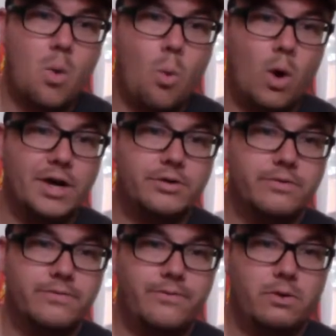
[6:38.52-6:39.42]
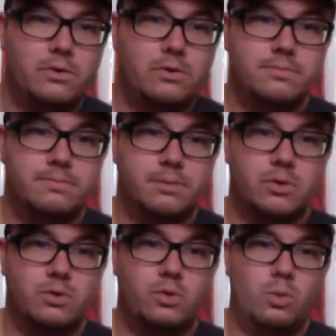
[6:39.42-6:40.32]
wonderful
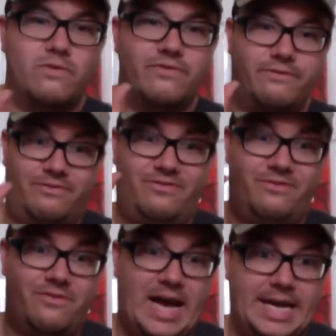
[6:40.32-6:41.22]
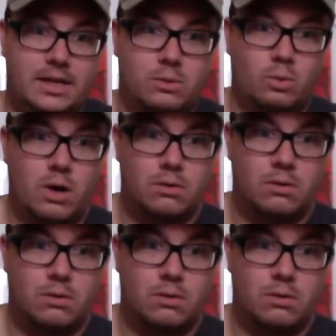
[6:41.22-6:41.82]
blue vinyl. Whoa.